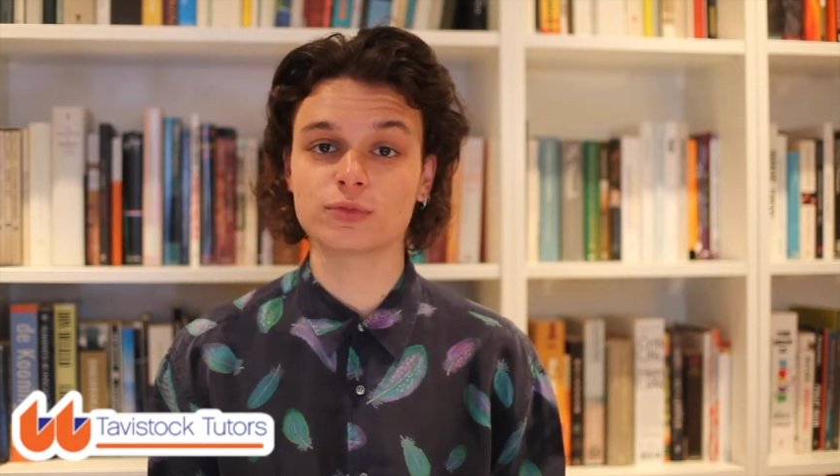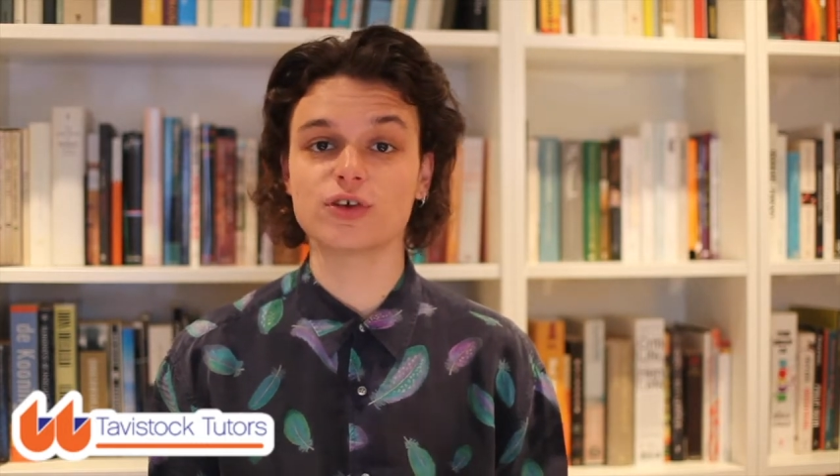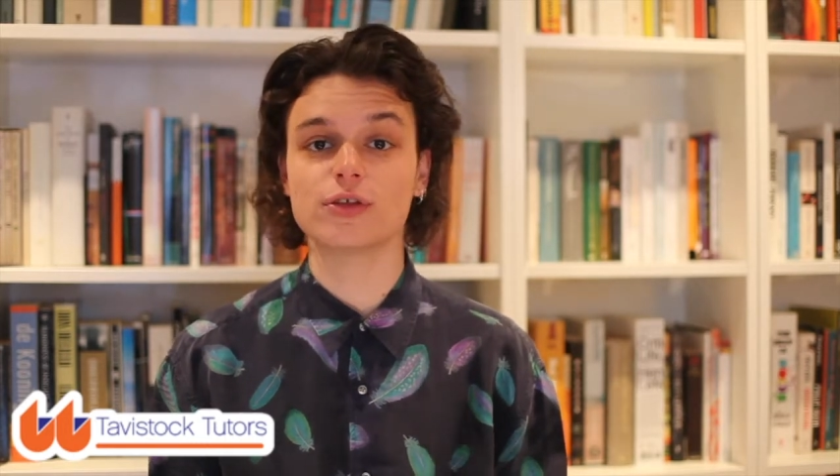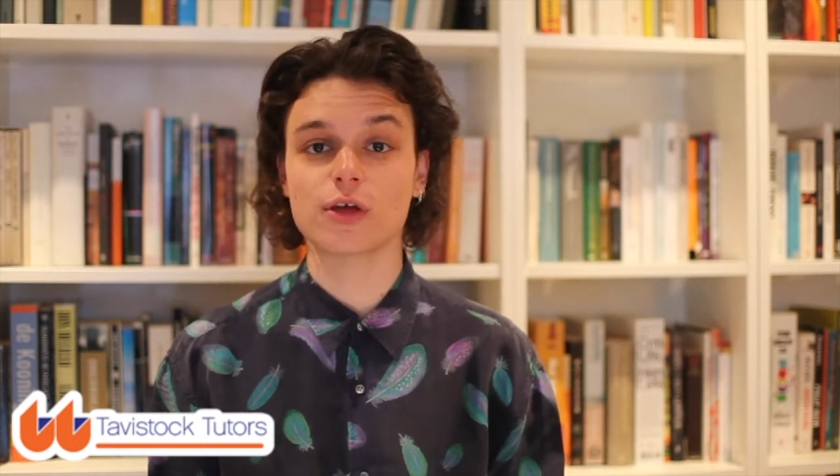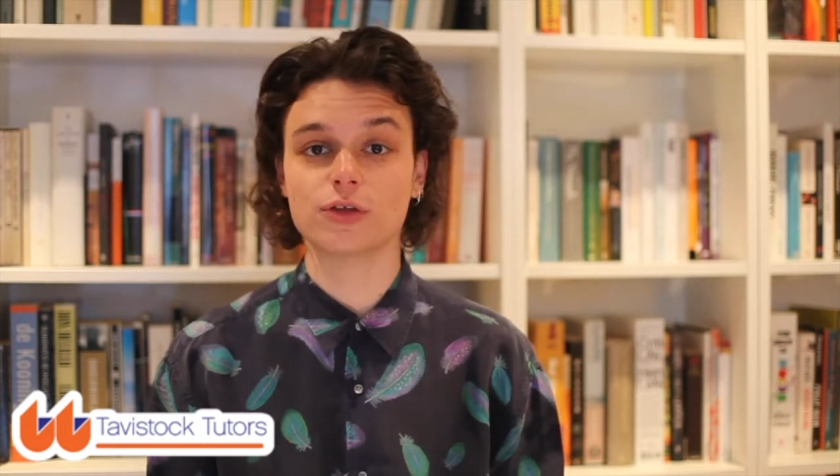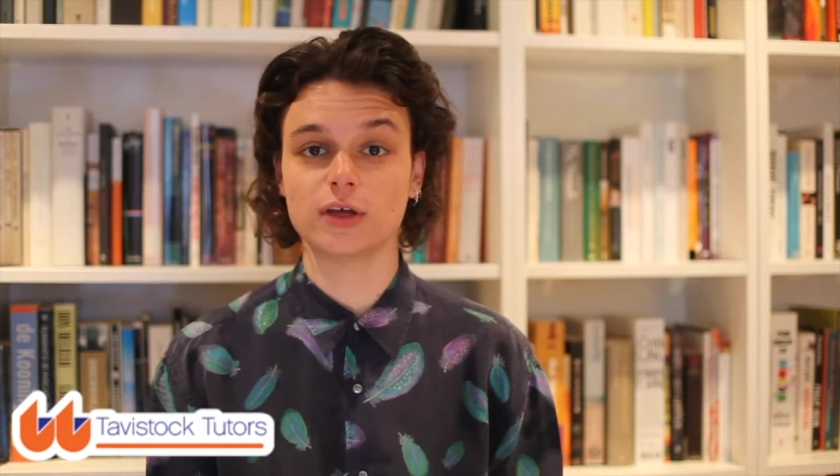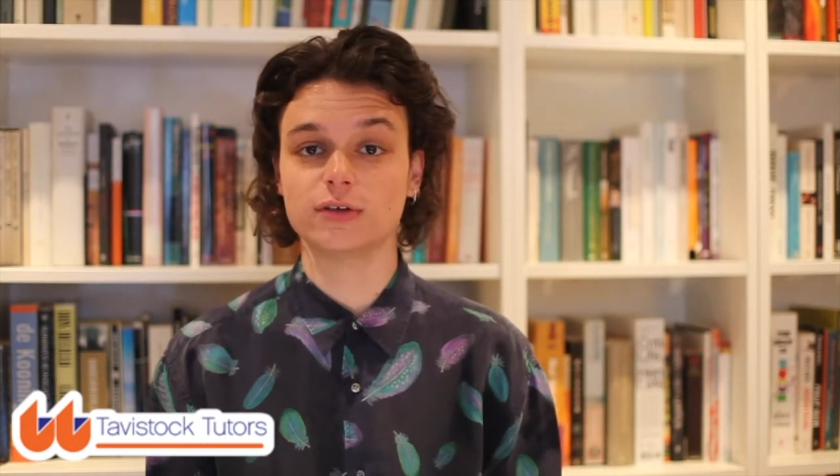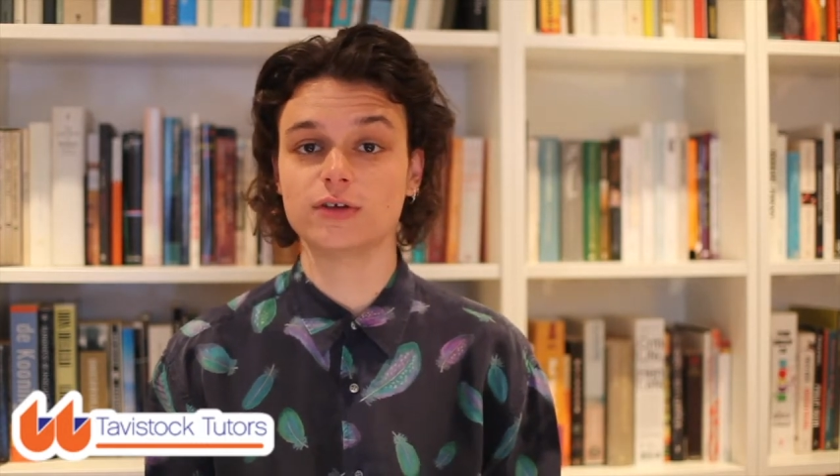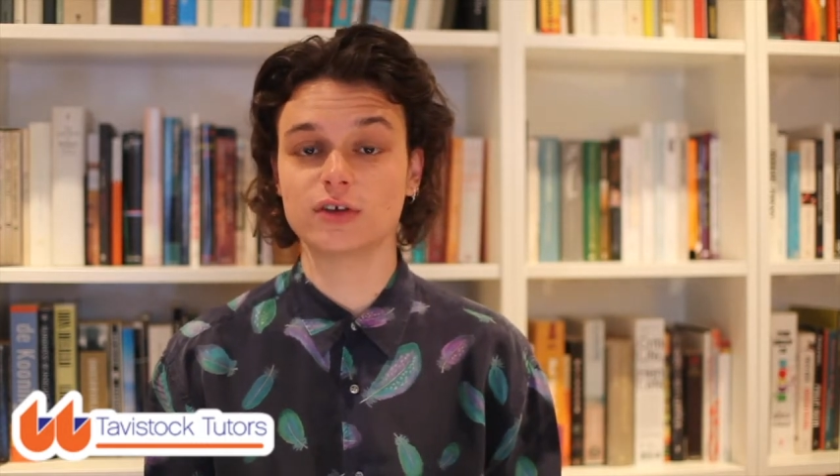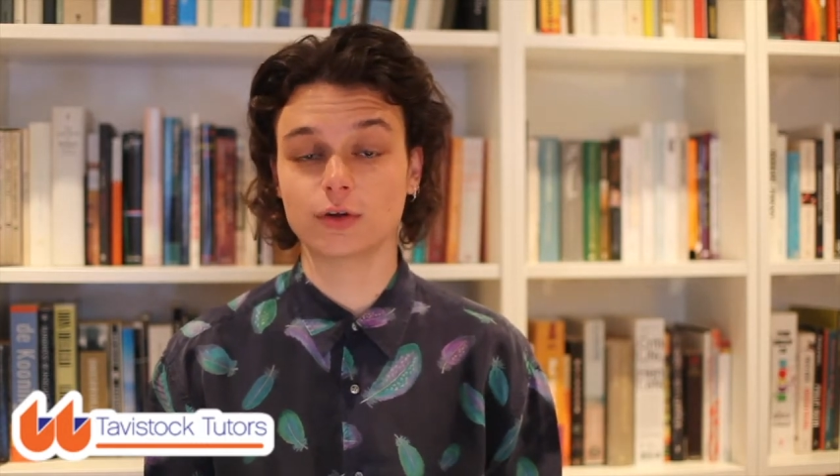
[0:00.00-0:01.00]
GCSE
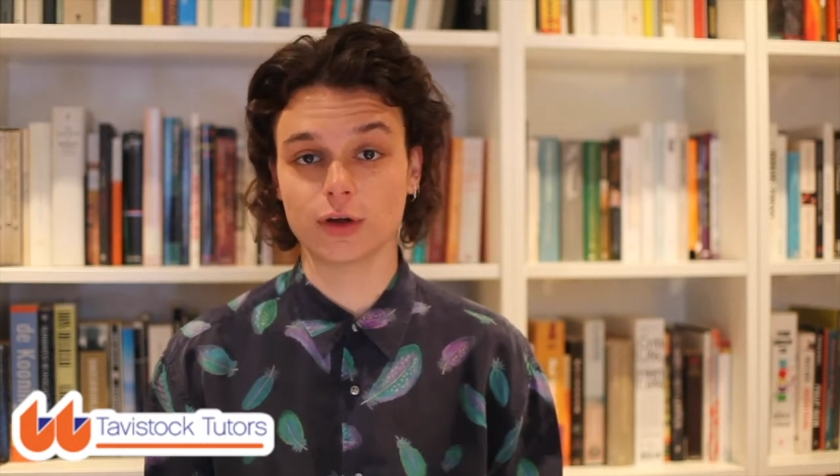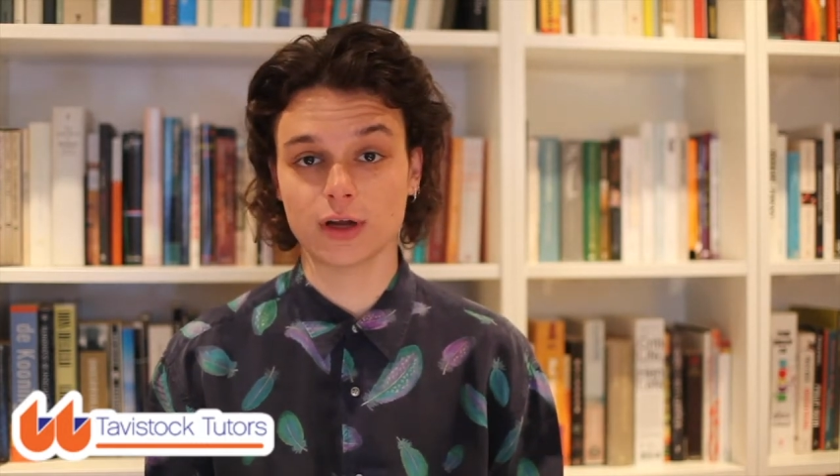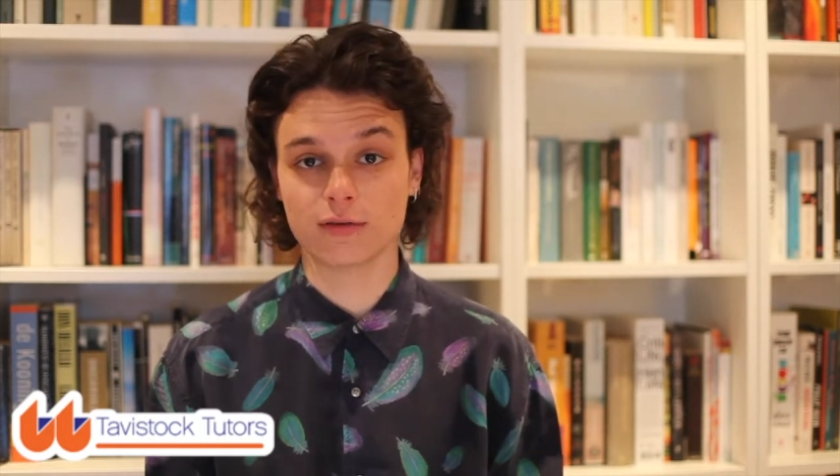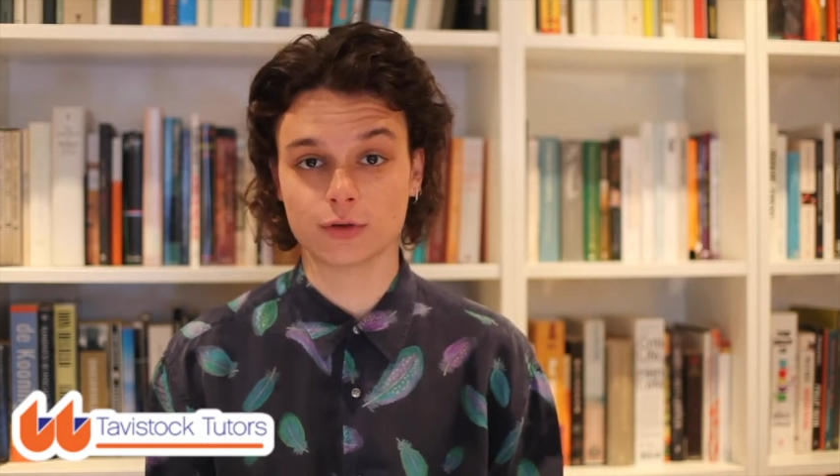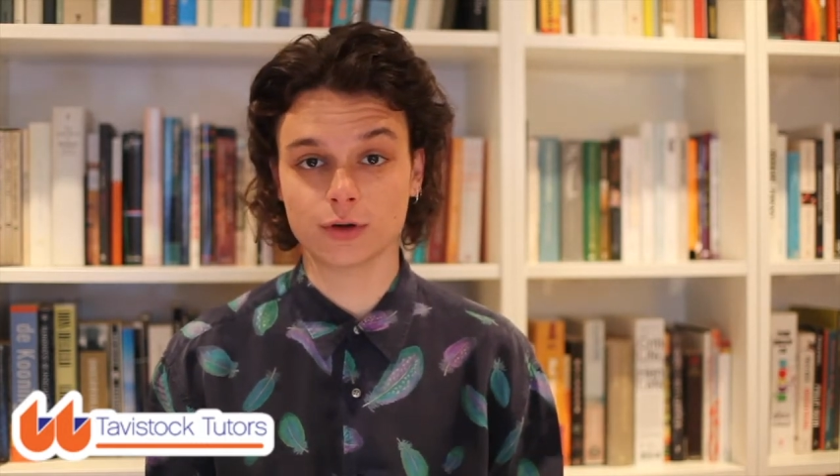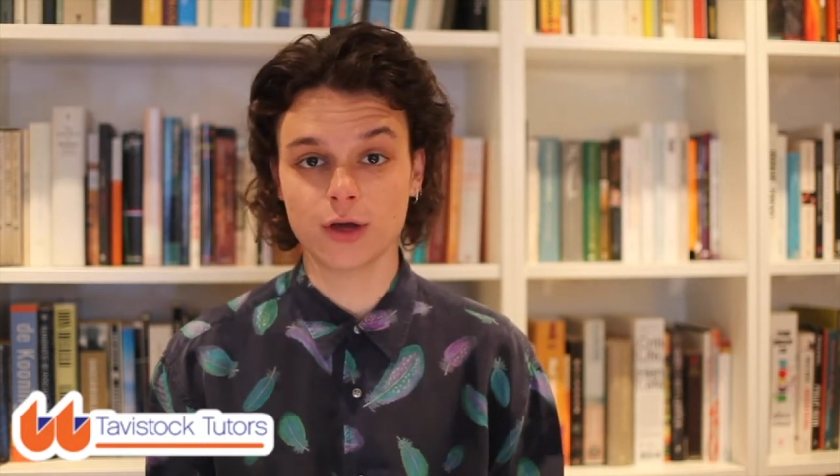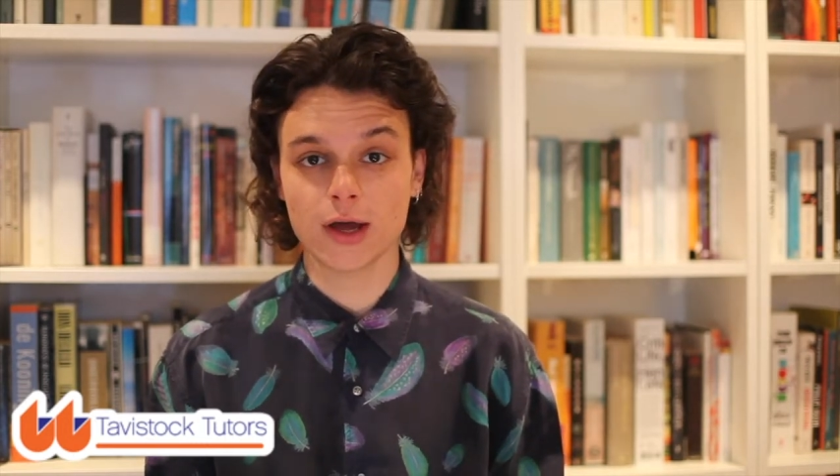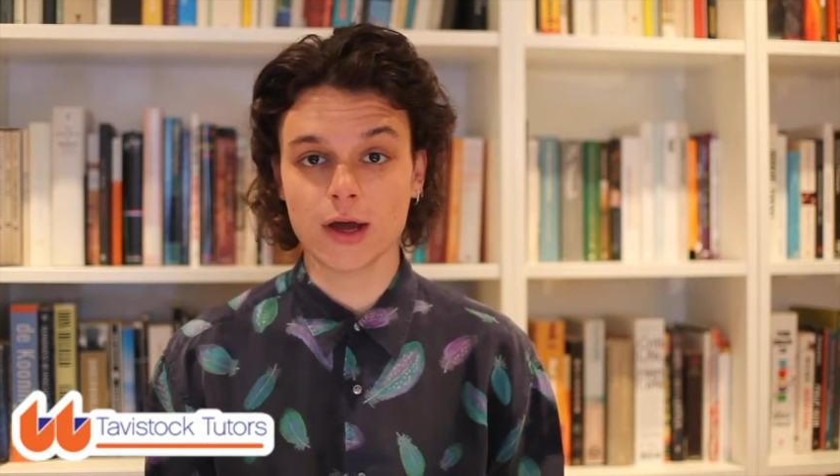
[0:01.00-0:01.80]
to degree level,